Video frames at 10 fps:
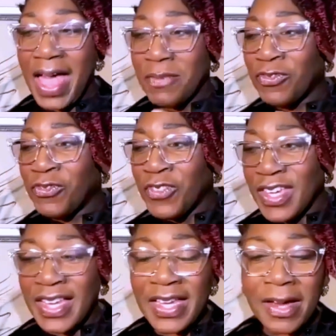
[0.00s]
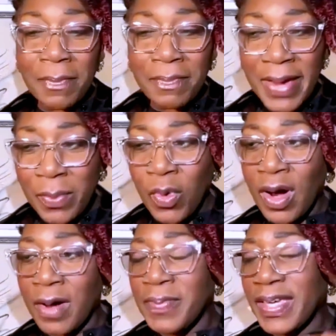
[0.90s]
I'm feeling a
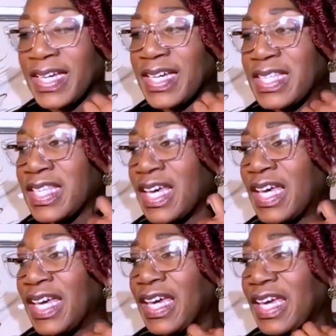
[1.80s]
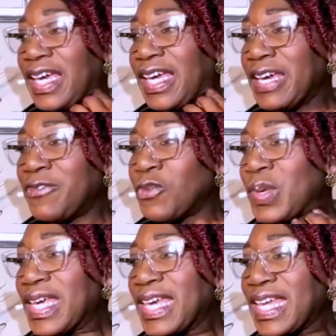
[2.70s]
memoir, because if
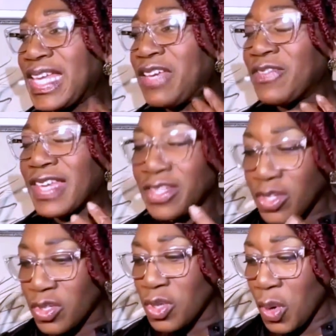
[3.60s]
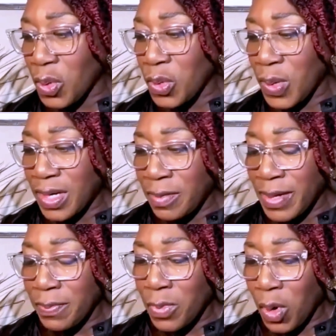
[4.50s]
we can even get to know you a little
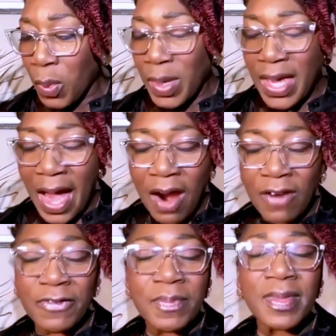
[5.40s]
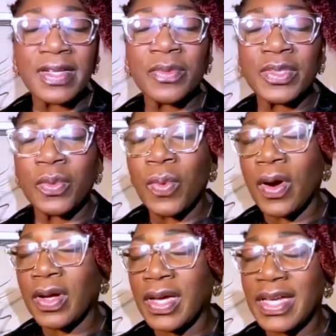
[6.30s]
bit more, we are familiar with your
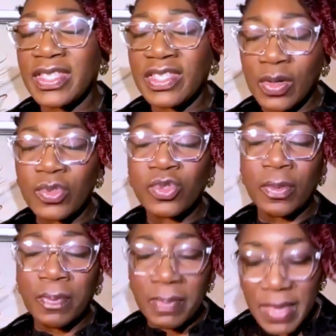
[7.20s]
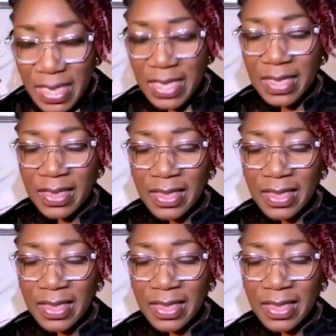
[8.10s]
work. It sounds to me